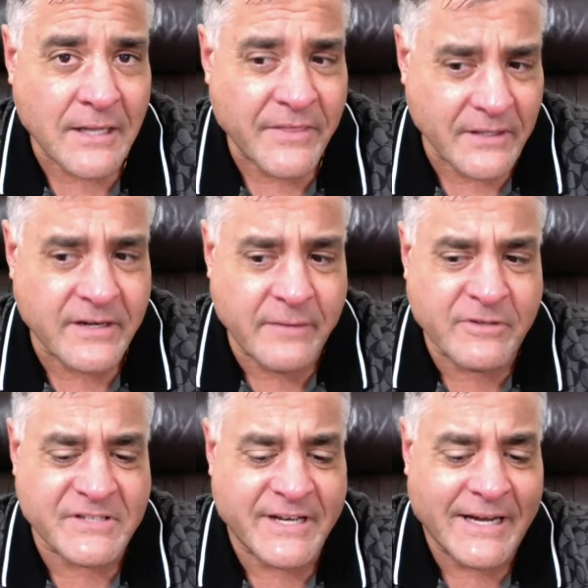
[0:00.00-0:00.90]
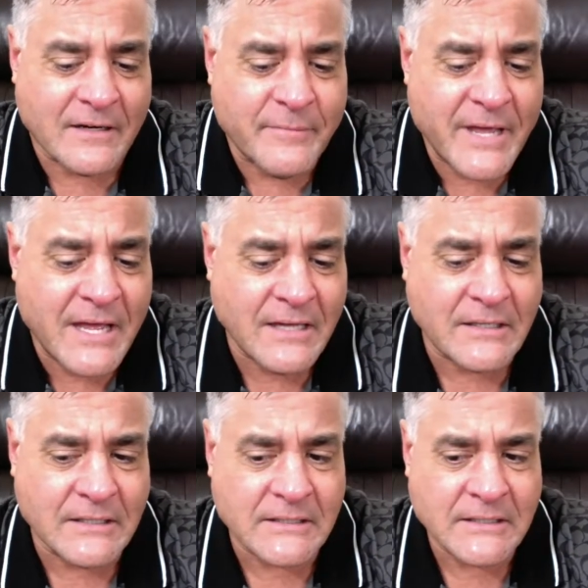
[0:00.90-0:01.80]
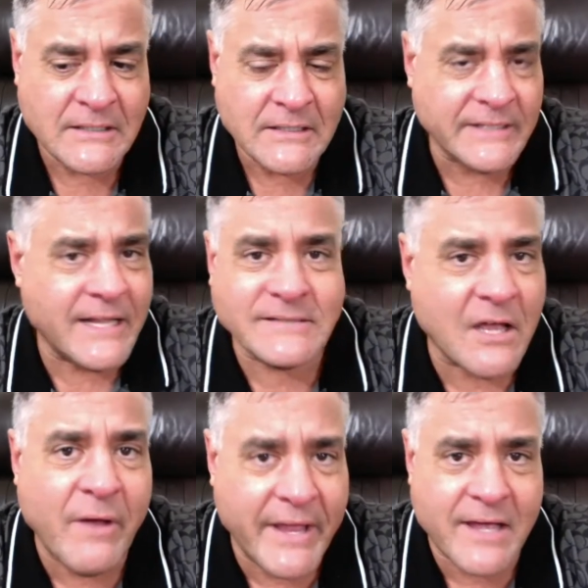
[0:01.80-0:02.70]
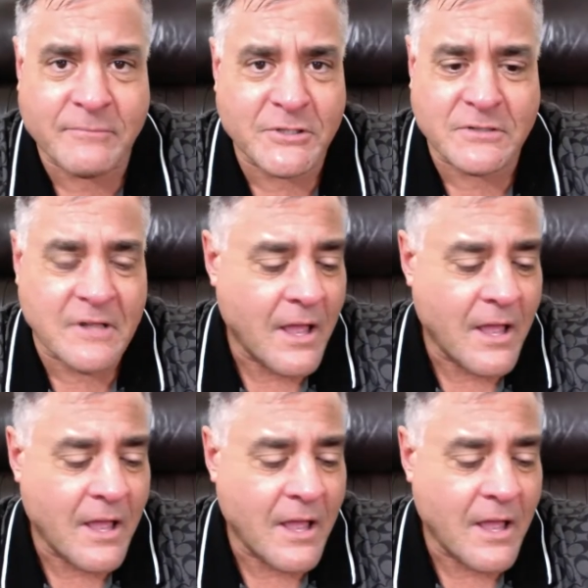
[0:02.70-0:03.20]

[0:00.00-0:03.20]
I think the name is an Air Mac. Like that's how I am, dude.